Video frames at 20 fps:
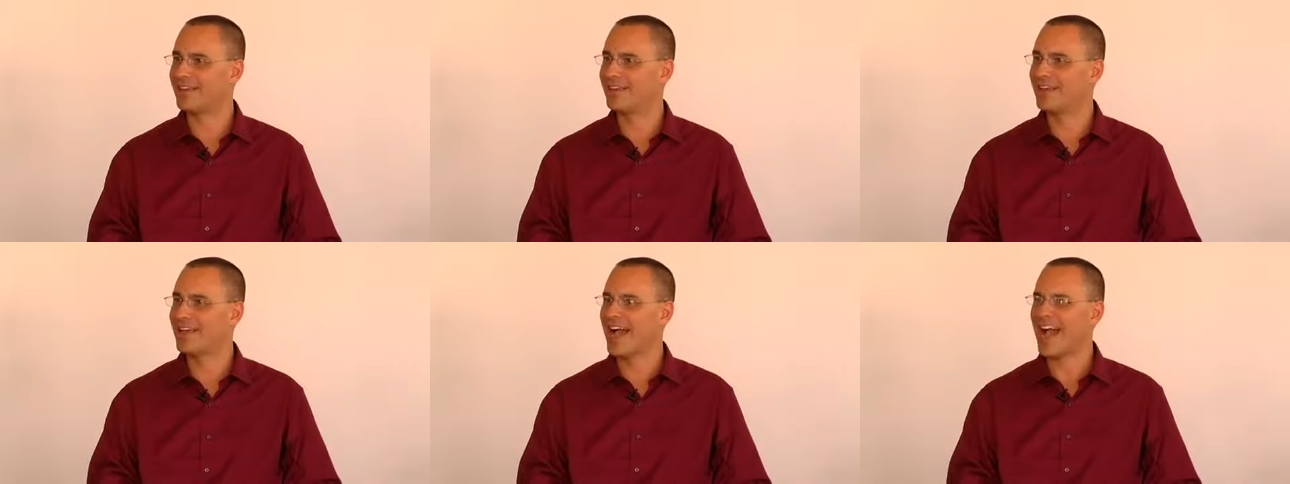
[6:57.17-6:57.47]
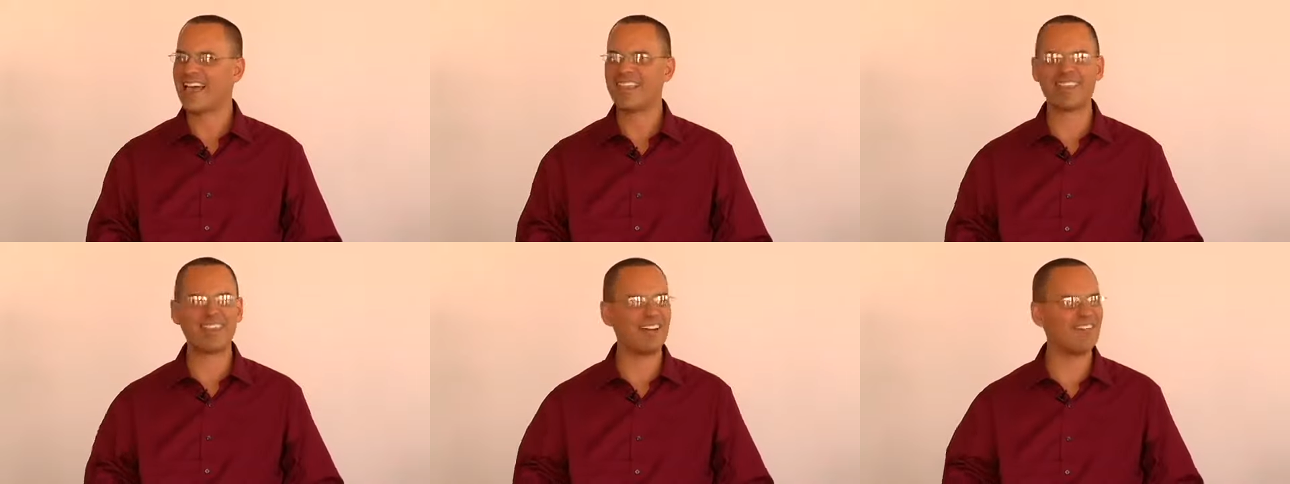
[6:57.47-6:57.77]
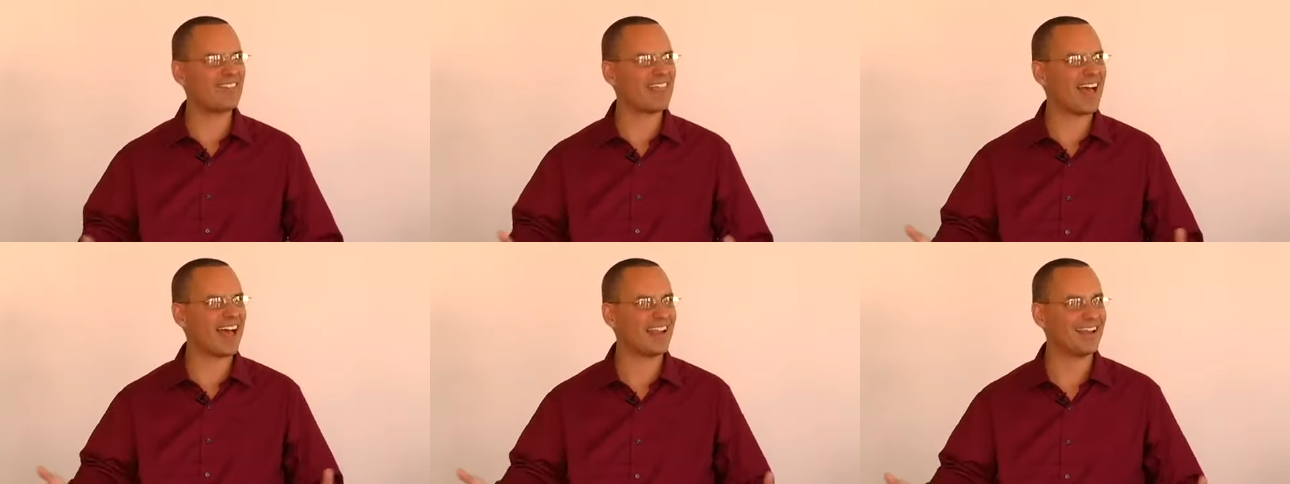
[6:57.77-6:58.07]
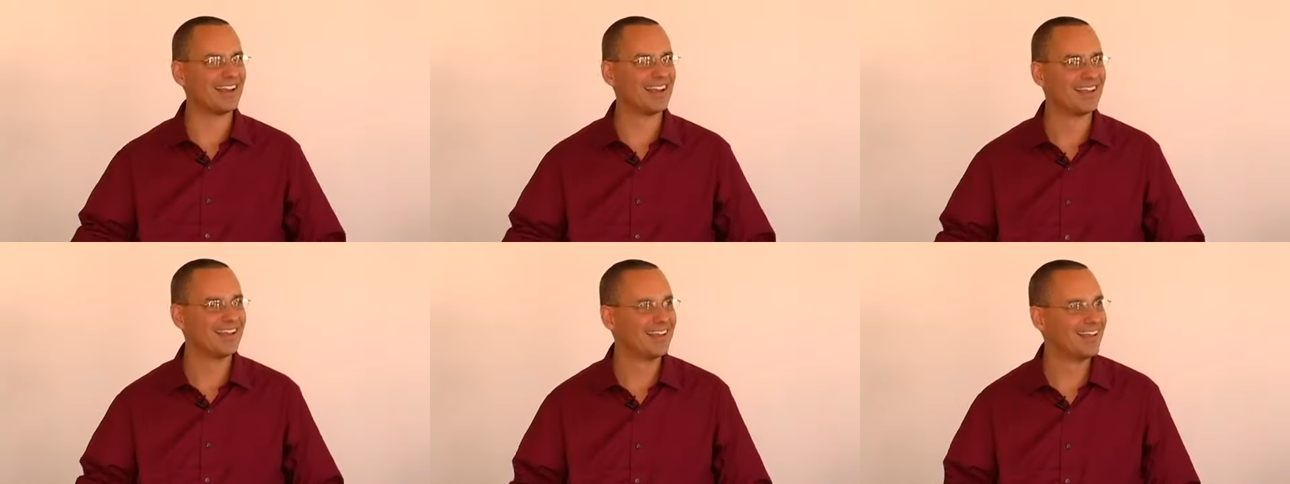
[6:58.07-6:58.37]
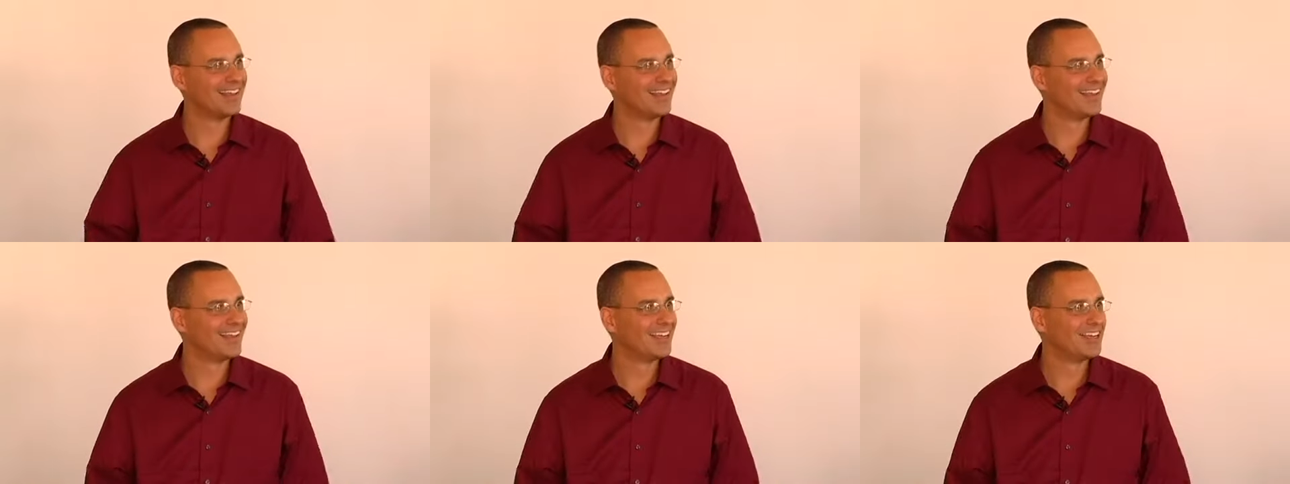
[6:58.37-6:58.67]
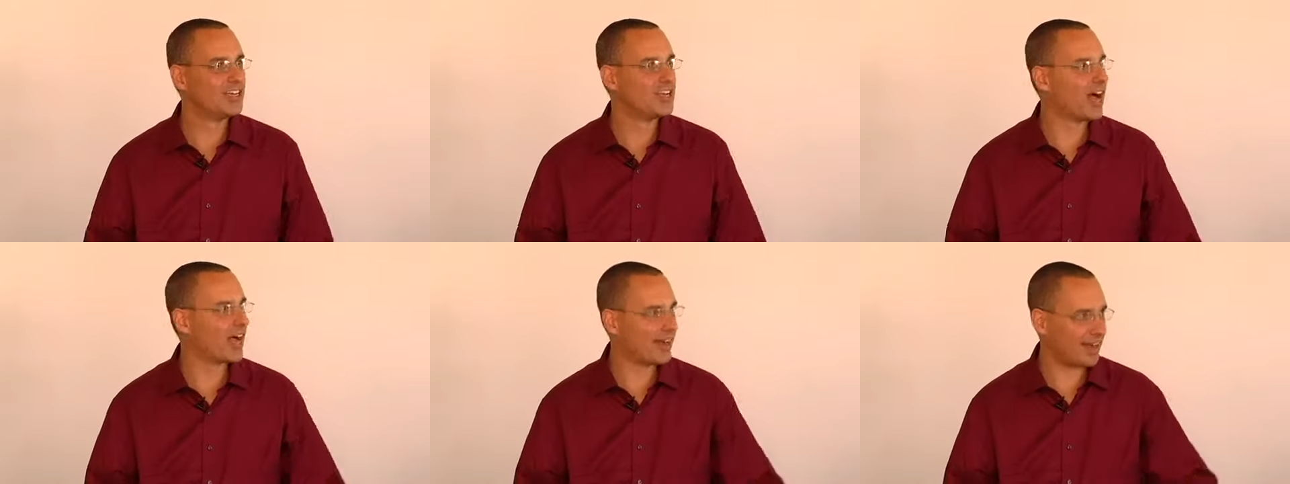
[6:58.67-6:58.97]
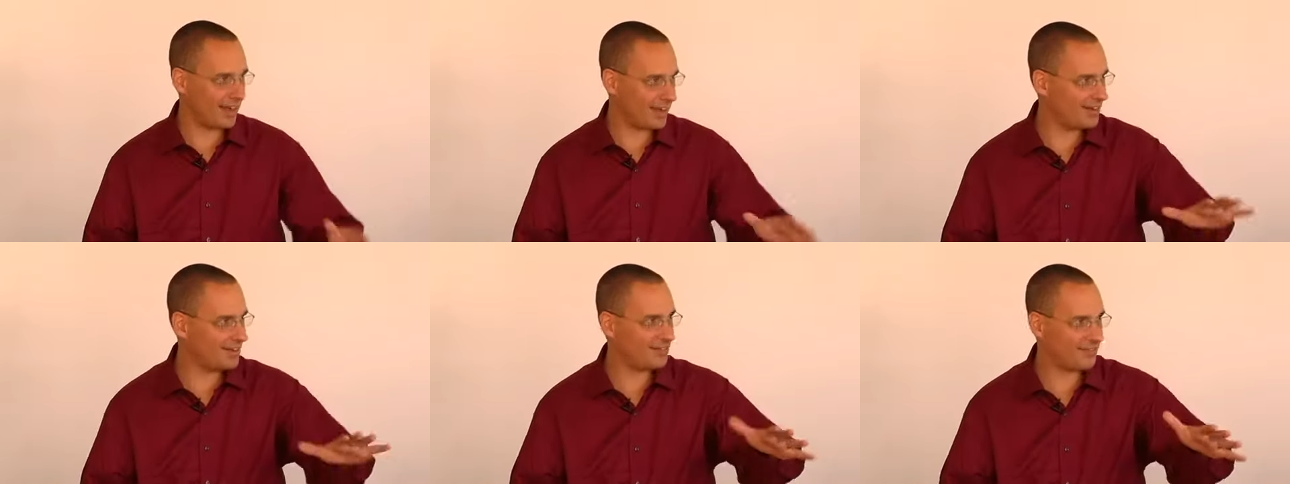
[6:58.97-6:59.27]
I love that.
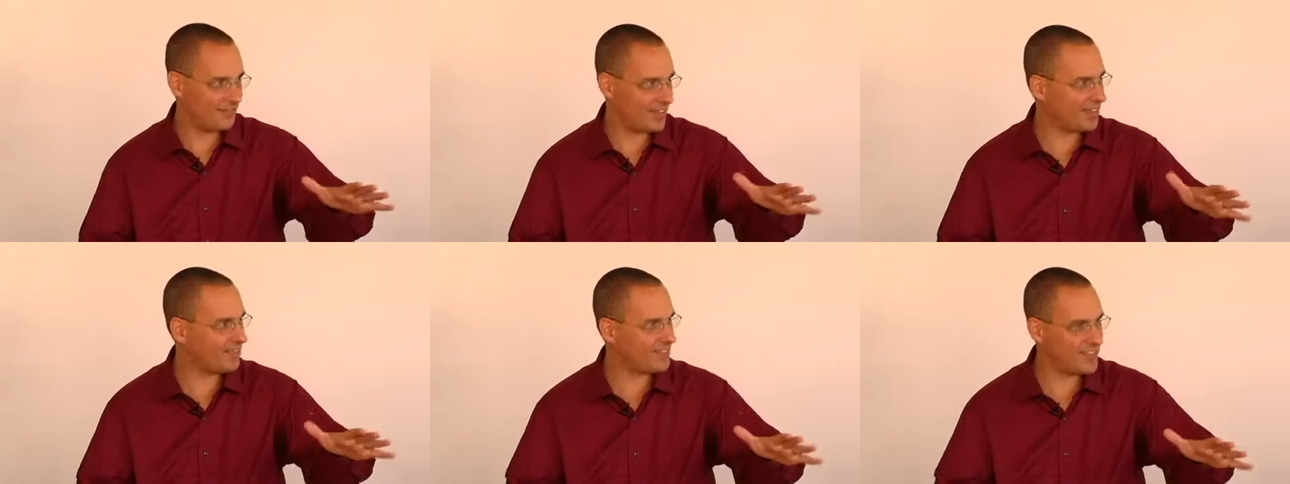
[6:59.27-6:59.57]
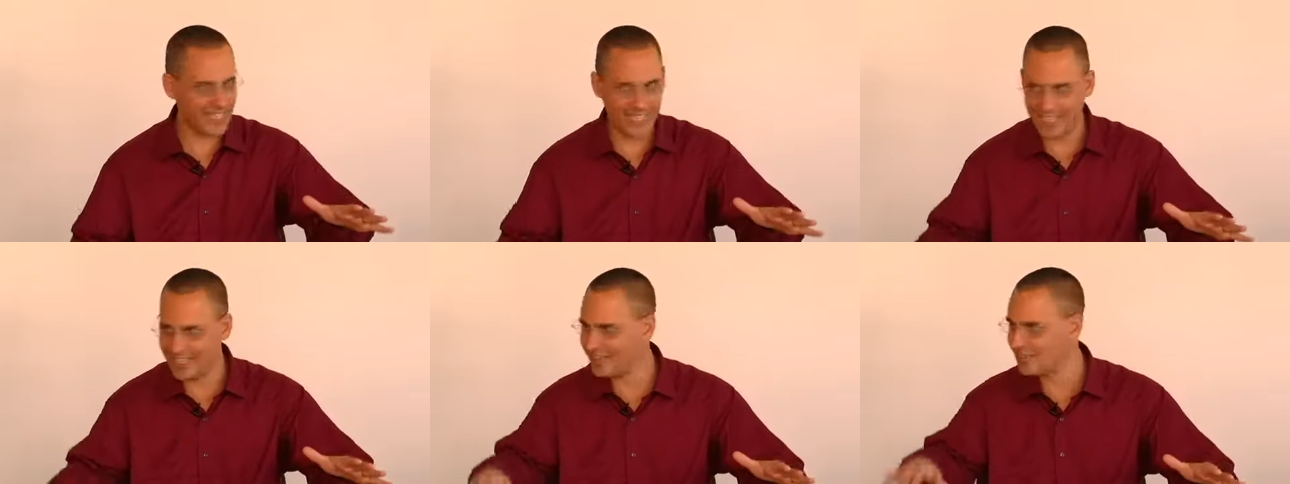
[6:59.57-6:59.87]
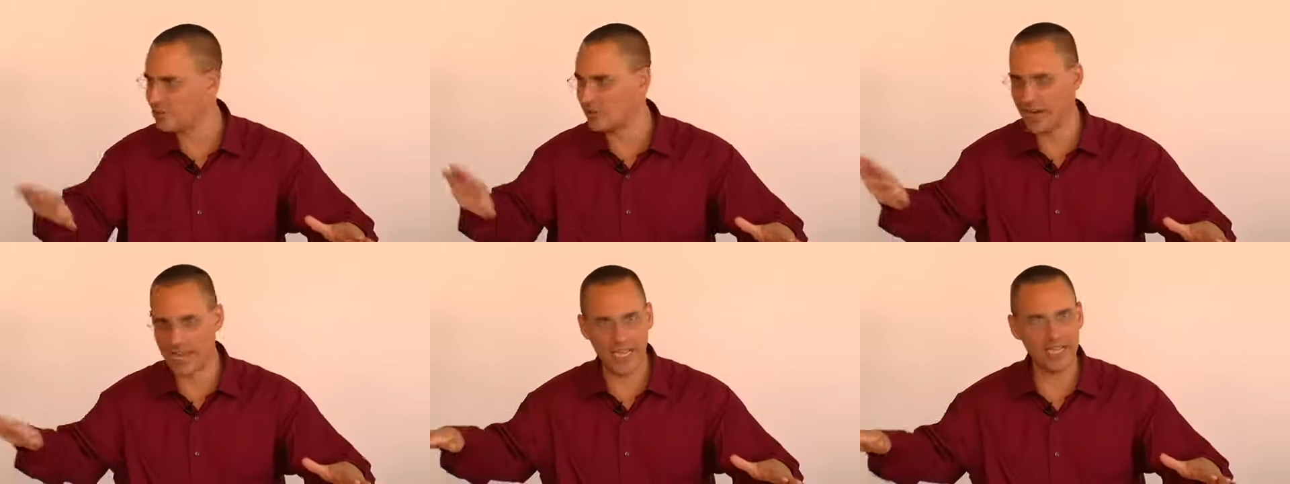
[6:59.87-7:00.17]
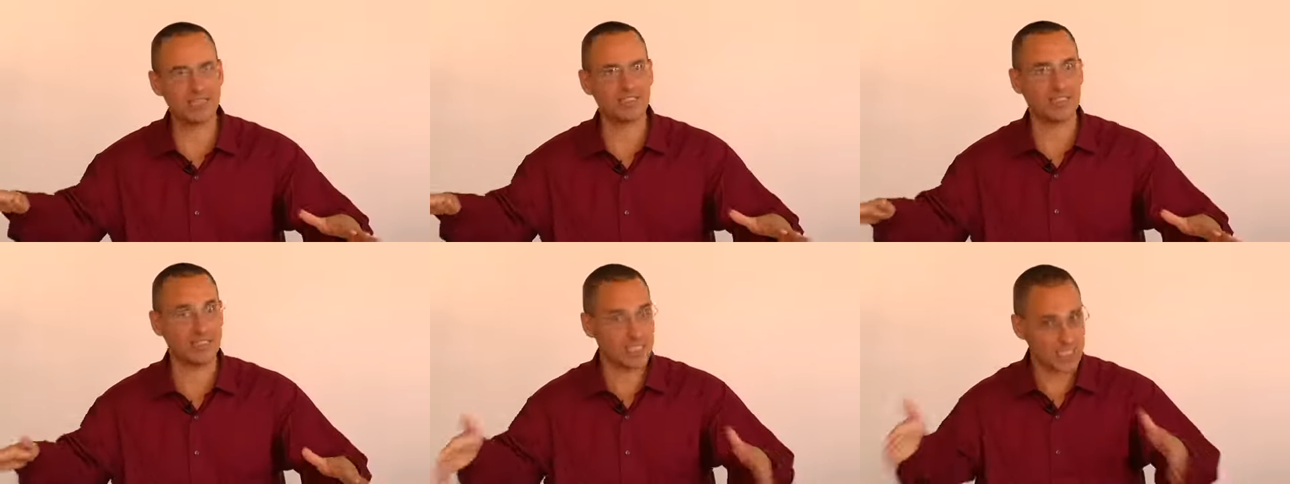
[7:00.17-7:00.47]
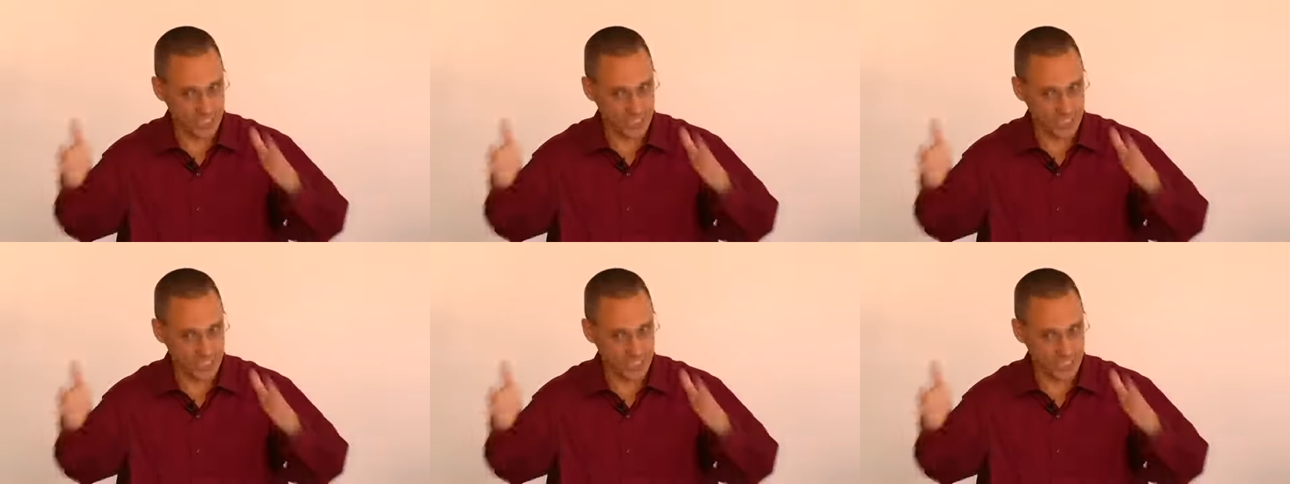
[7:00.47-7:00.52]
Not 15 or 18,